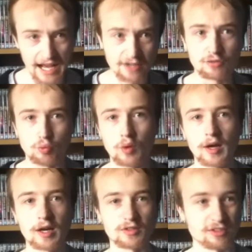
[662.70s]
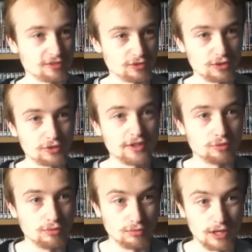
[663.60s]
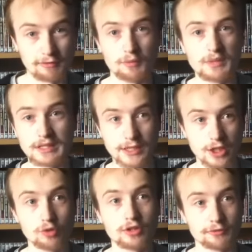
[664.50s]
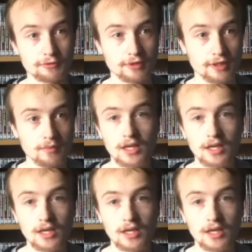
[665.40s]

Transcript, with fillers: As well, the stories were rather mediocre for